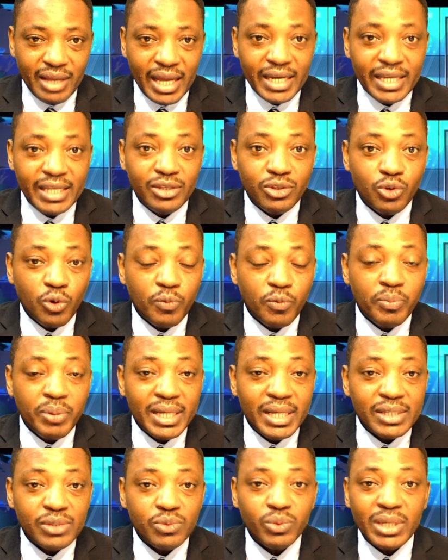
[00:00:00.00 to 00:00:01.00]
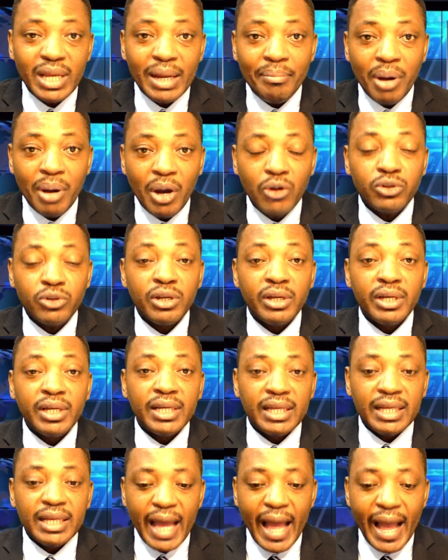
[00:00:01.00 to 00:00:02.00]
And it took place with about
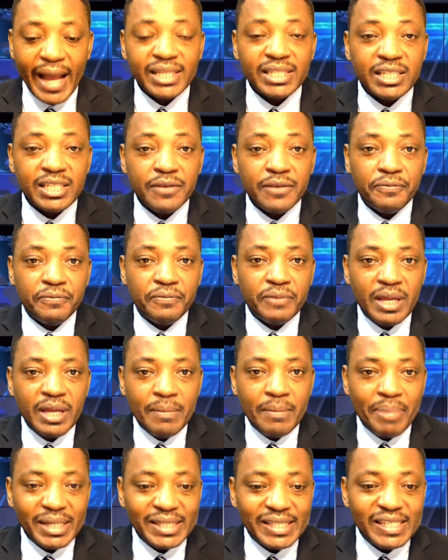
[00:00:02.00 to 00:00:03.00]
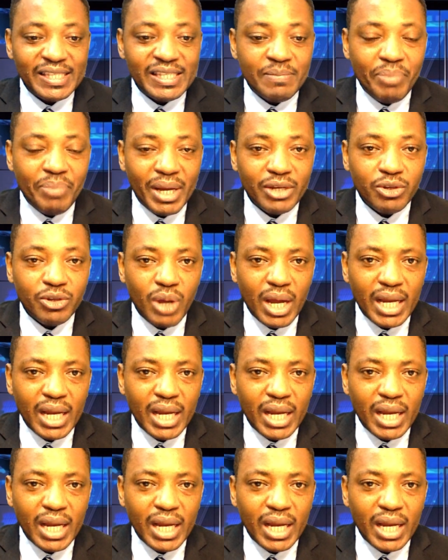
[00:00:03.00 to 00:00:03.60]
active participants.